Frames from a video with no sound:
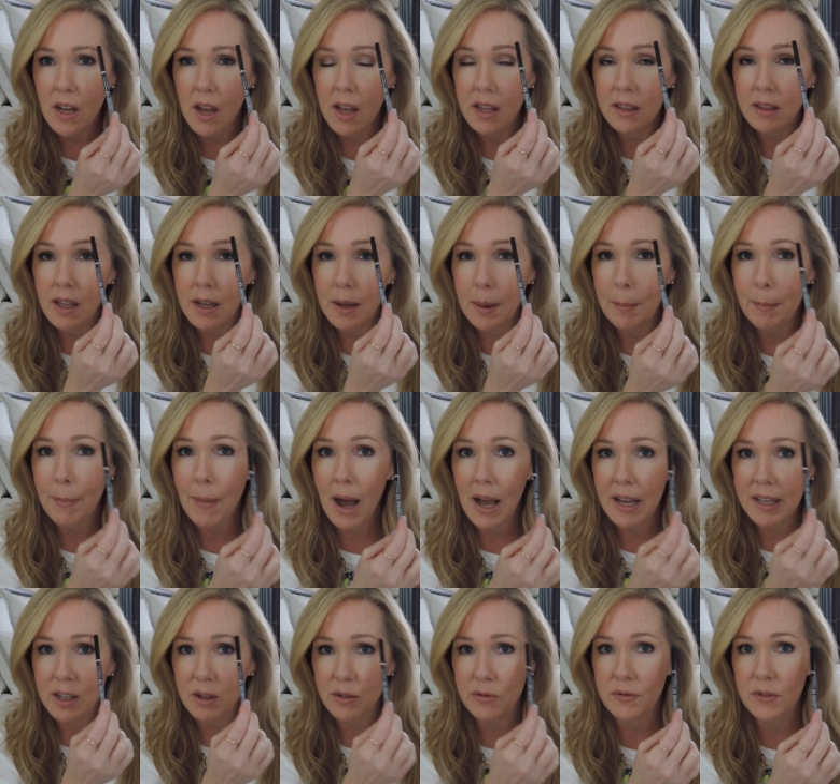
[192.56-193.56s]
and like
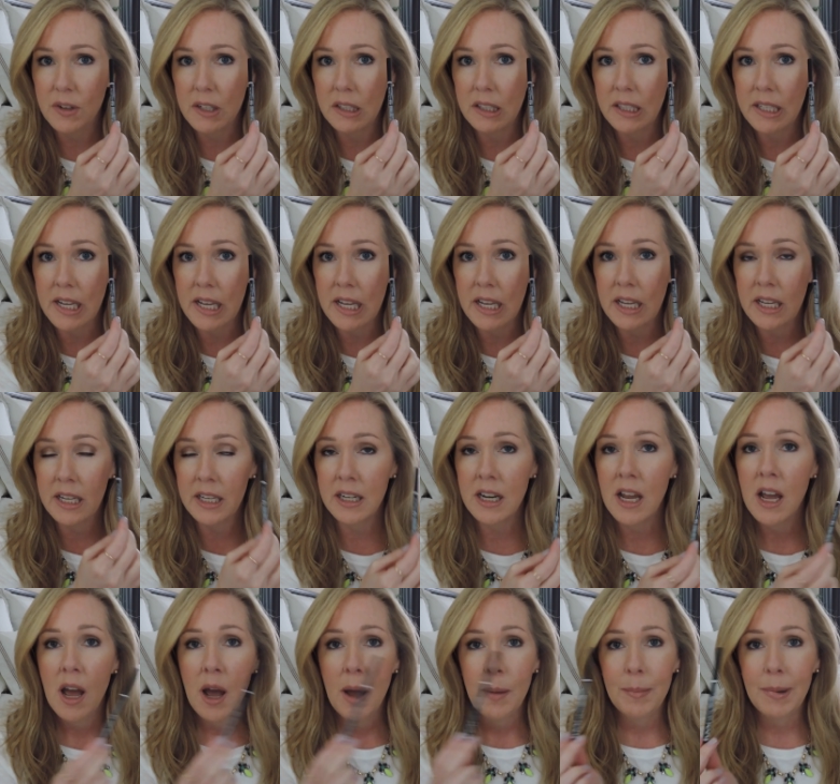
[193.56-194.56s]
minor filling
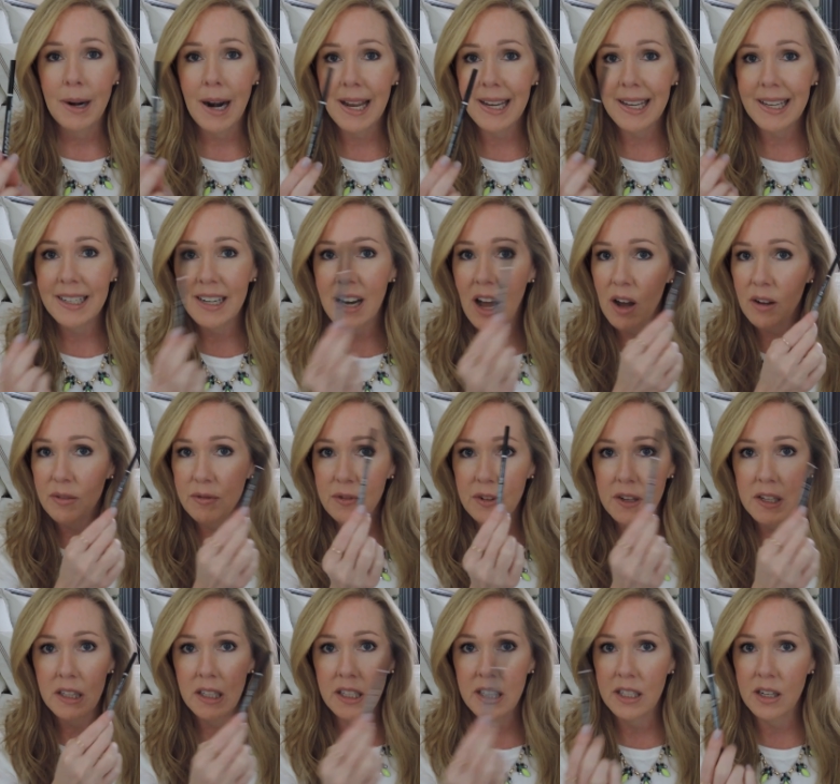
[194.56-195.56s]
in, but I cannot
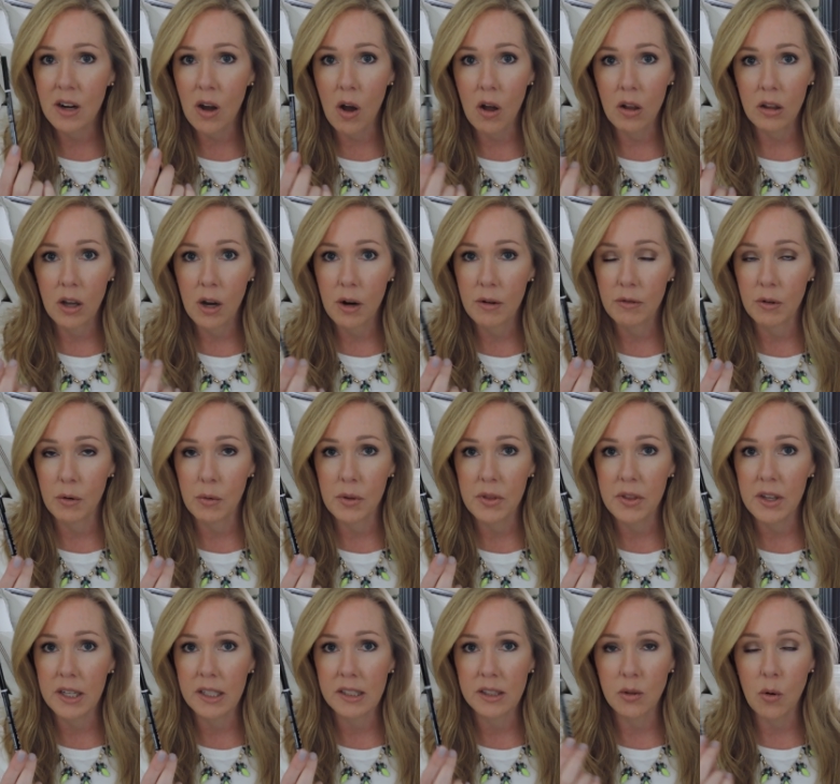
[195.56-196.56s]
fill in all over
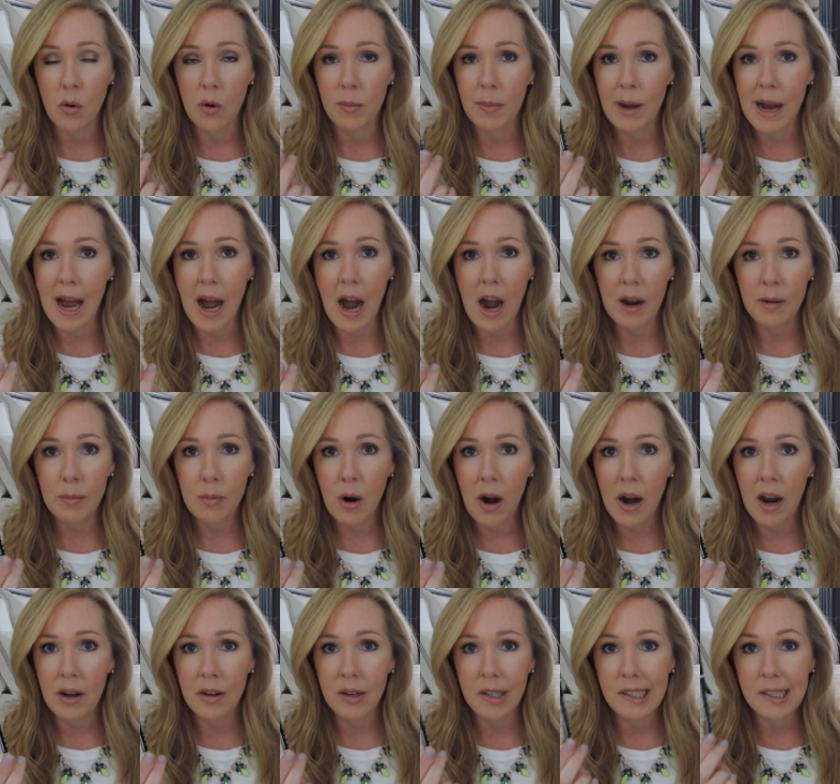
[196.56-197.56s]
with this or my
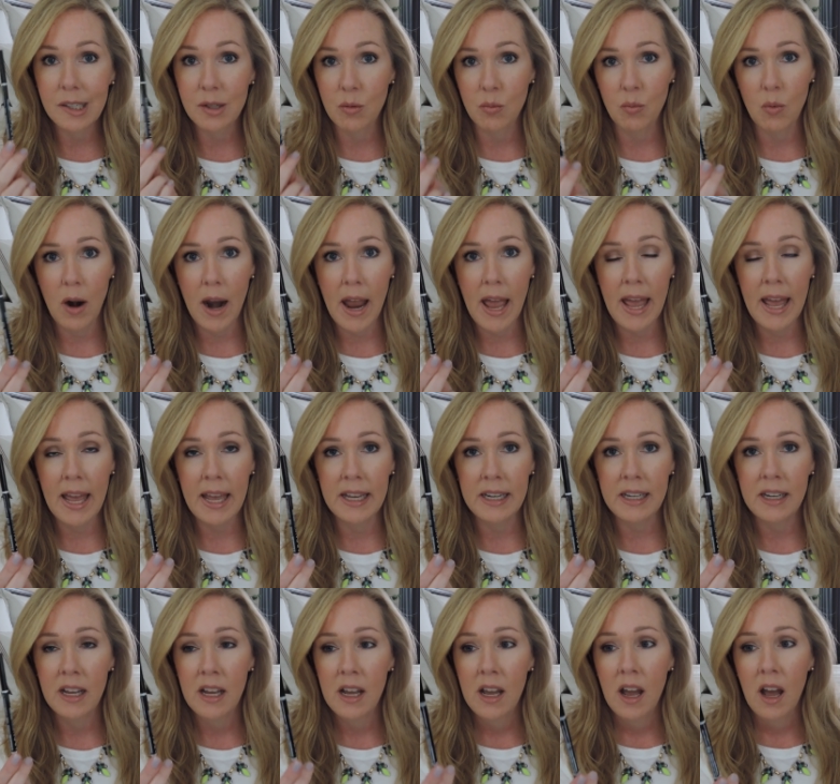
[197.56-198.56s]
eyebrow is
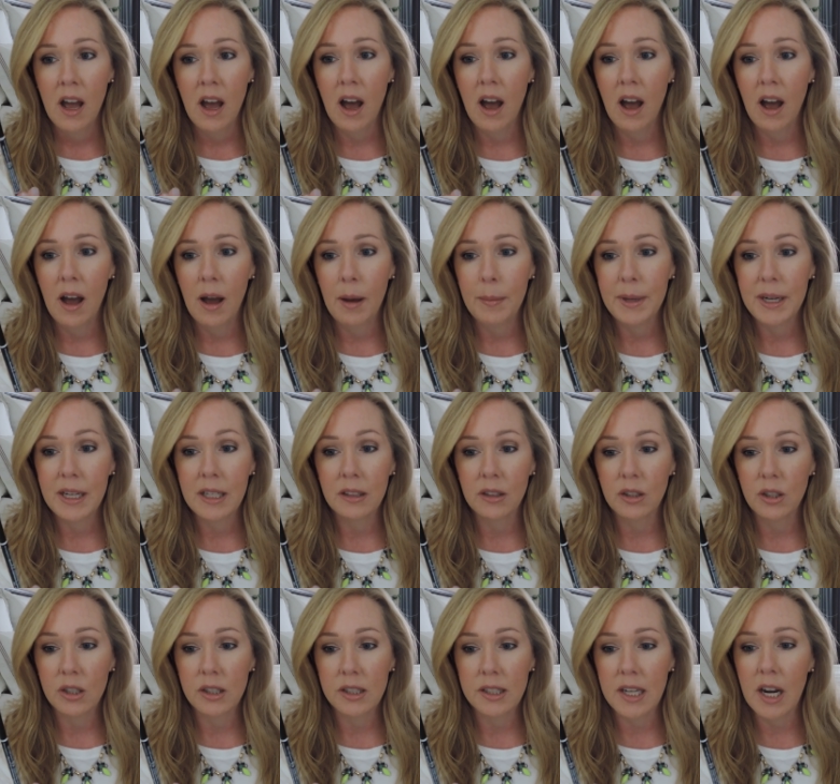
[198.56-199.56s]
red um, and it
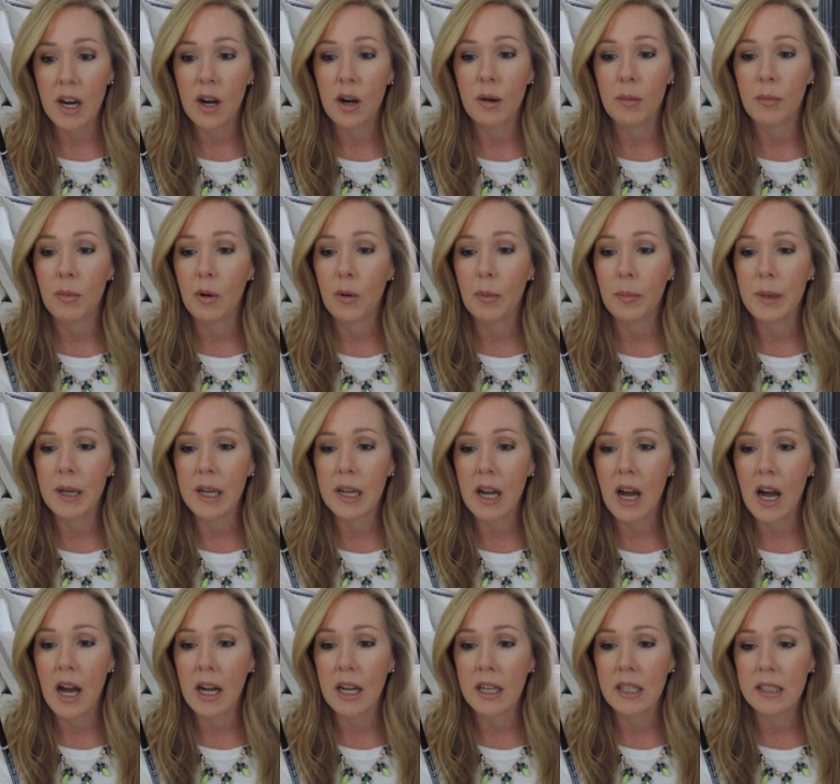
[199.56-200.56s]
looks terrible
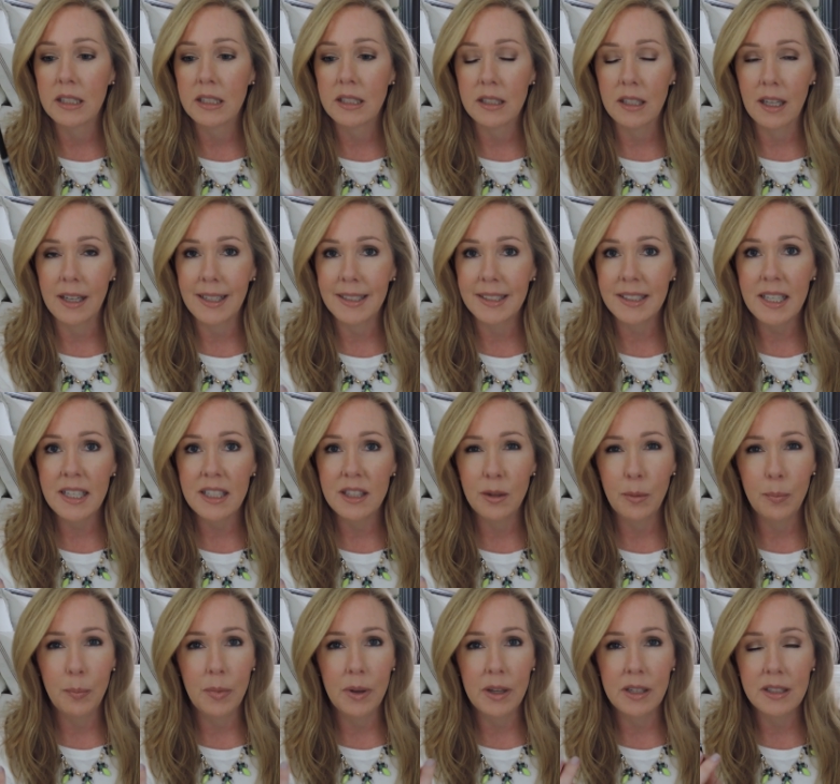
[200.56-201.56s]
because like I said,
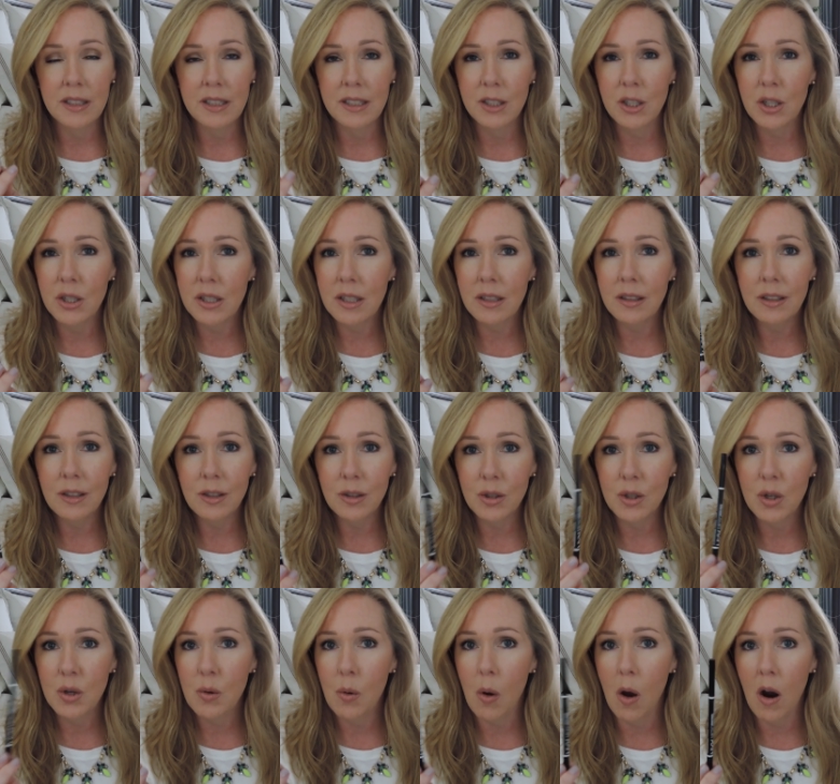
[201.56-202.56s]
the it's just a little
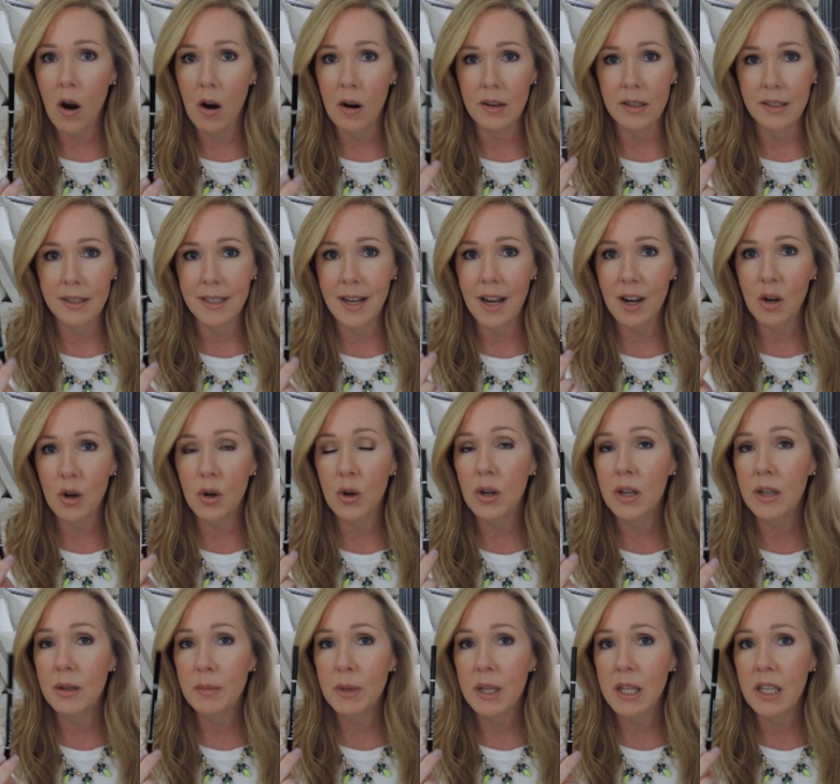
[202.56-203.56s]
too hard. It's not
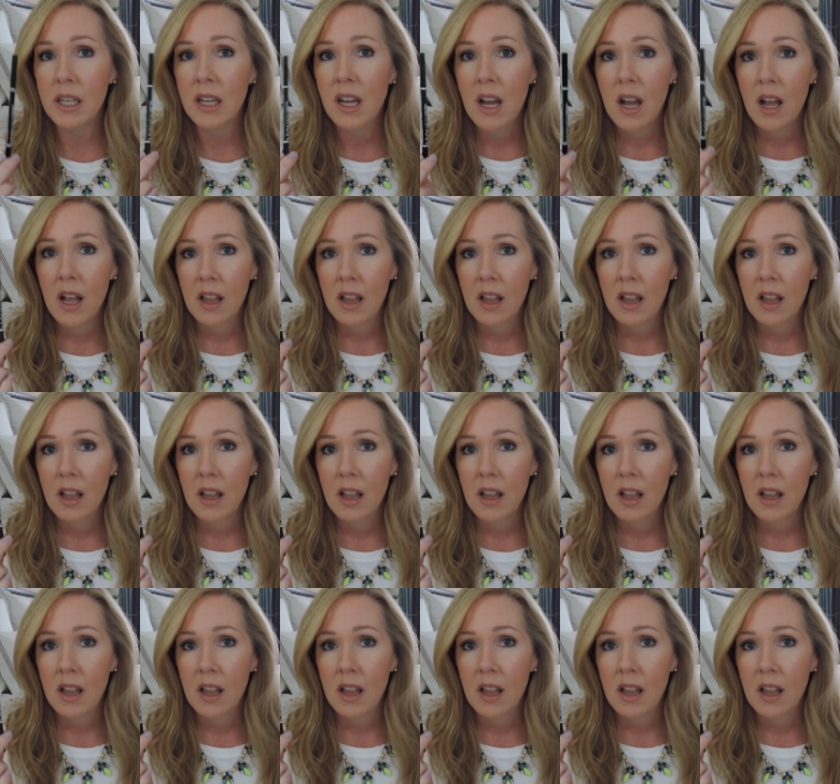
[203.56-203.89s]
creamy